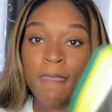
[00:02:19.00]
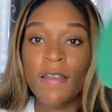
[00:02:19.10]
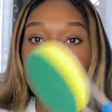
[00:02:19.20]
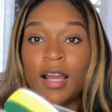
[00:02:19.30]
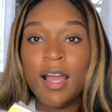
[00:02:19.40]

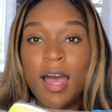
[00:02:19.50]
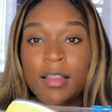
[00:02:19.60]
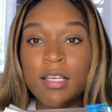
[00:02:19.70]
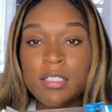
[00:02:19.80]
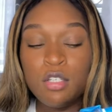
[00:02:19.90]
And then I got
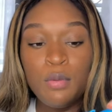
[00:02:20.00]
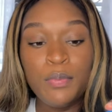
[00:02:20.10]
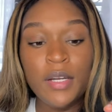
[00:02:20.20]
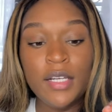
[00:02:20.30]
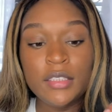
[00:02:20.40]
this little
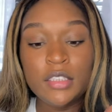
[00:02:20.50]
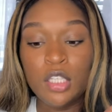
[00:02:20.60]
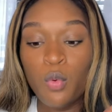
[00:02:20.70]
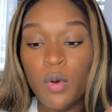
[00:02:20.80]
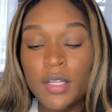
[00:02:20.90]
brush,
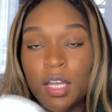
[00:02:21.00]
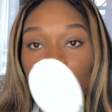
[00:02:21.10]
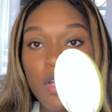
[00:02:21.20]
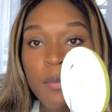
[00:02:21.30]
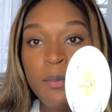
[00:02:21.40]
the one that
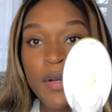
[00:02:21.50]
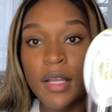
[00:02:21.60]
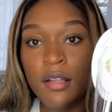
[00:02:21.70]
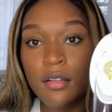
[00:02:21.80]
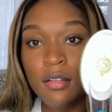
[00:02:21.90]
you can
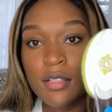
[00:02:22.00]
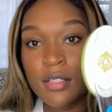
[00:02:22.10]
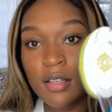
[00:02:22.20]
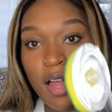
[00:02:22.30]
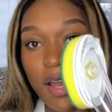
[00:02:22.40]
put
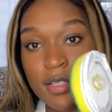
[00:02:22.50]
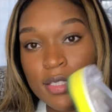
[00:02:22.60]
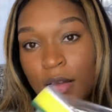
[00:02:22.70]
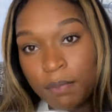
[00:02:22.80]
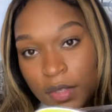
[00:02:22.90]
like
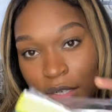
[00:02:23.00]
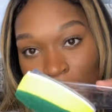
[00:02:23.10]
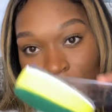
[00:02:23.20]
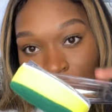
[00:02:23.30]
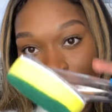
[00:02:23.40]
something
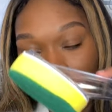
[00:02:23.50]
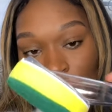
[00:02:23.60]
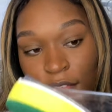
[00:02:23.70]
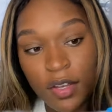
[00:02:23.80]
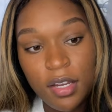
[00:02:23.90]
inside
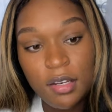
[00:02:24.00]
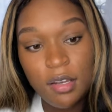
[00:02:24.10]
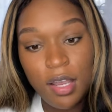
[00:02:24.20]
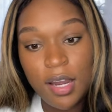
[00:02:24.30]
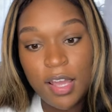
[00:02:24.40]
of it
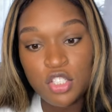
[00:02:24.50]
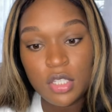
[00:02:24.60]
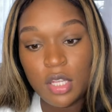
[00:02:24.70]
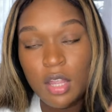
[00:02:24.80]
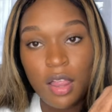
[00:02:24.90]
and
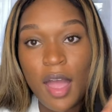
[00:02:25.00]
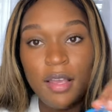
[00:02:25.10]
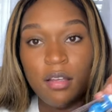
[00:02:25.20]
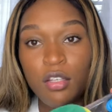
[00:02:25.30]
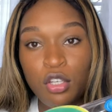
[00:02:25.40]
actually
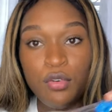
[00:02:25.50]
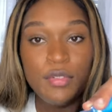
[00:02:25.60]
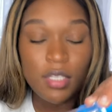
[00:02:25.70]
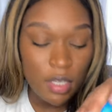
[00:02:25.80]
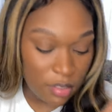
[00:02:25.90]
like
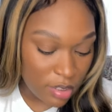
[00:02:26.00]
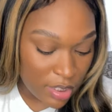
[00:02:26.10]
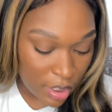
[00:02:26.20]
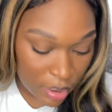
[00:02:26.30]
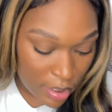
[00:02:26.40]
use it
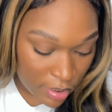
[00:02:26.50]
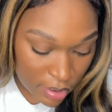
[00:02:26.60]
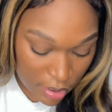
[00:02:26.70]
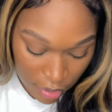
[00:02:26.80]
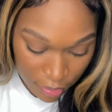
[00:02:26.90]
to clean
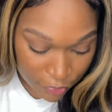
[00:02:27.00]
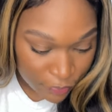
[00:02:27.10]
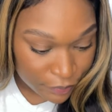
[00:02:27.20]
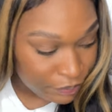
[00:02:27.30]
stuff.